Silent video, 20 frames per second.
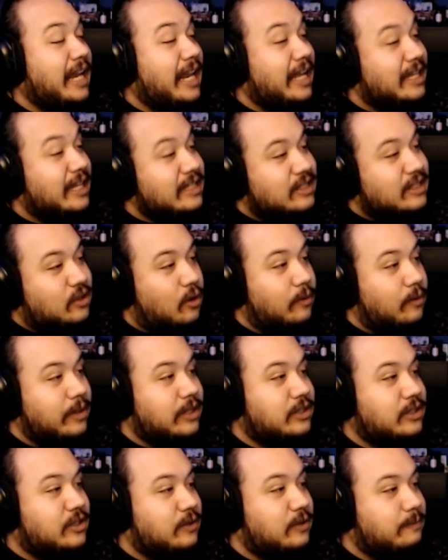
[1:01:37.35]
is
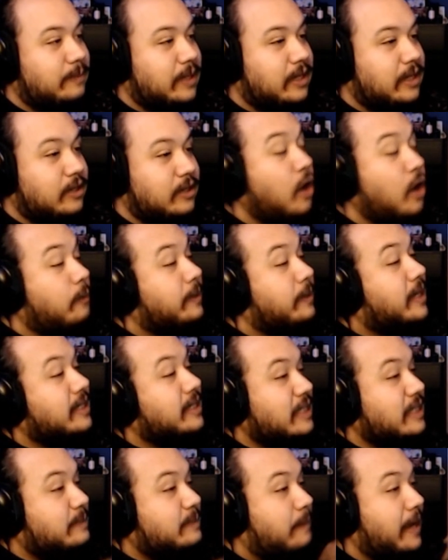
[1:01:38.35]
going to be no
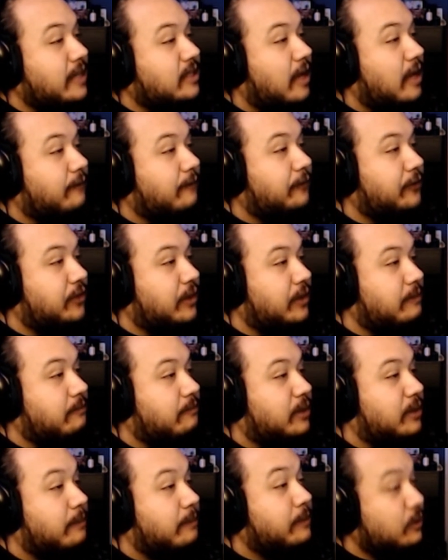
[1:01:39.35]
because it's based off of the
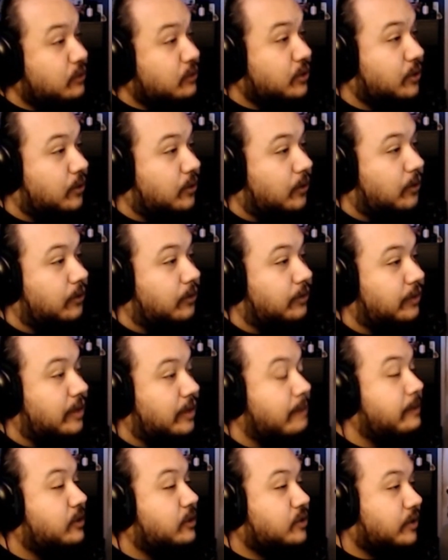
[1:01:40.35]
the musical,
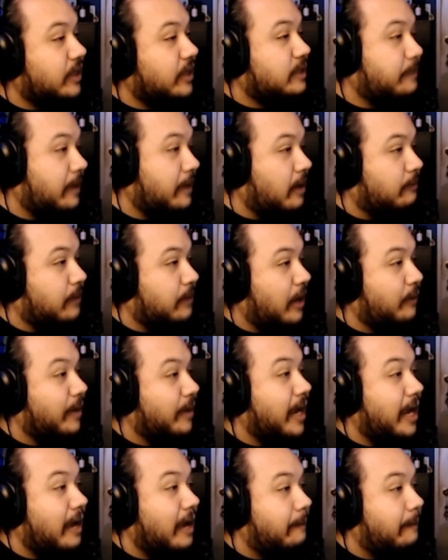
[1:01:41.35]
the musical that's been on Broadway.